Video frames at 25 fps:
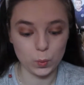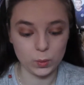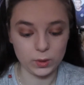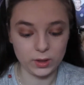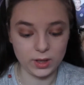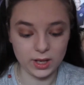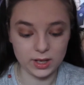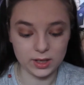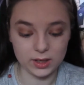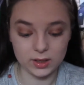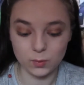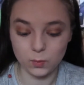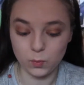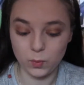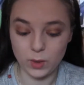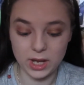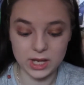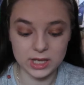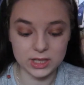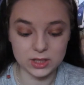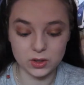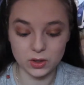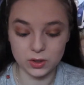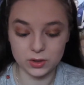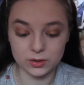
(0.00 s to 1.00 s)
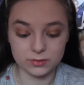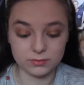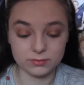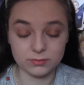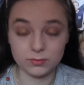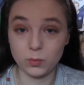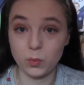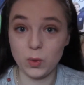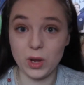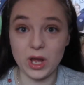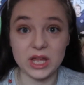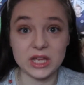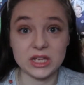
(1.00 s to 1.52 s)
like where he got
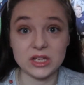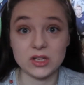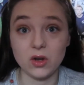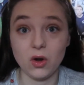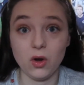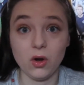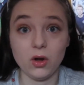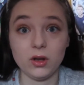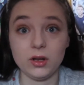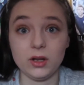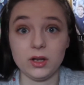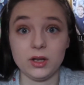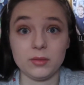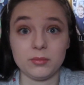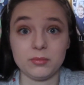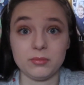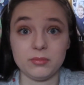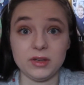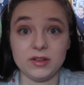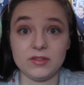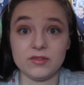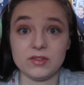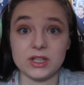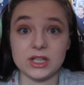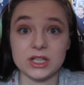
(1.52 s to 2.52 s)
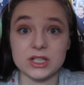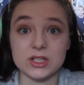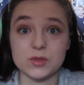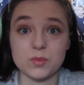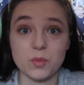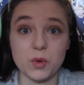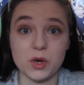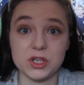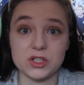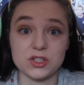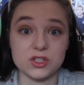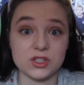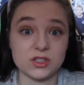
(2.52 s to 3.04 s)
even the
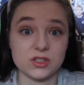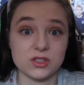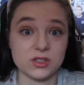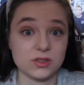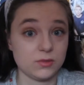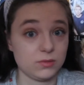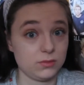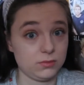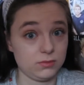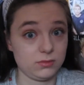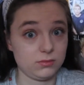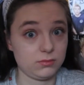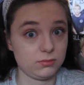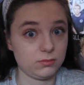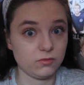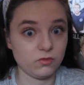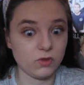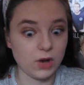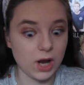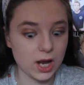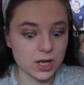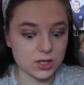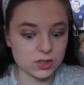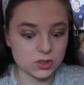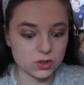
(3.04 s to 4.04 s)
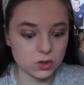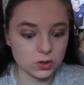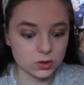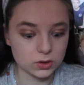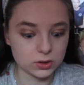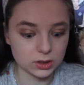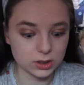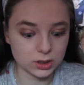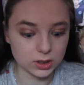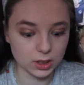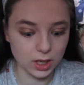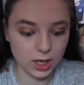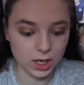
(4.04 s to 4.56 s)
inspiration to write a
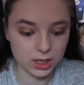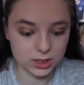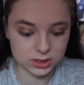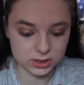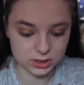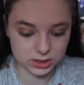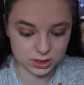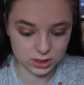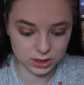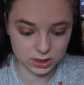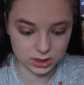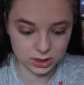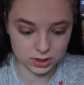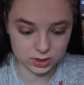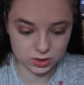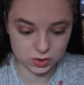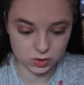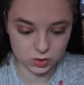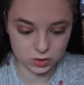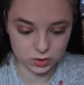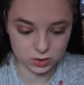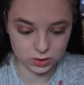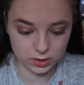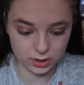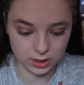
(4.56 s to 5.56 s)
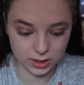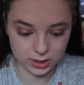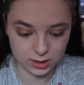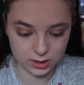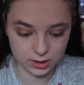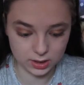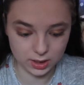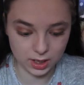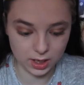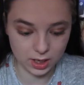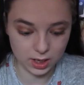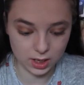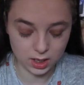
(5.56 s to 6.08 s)
song and sing a song like
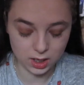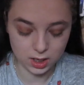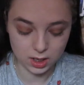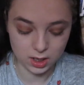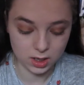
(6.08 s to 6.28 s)
that,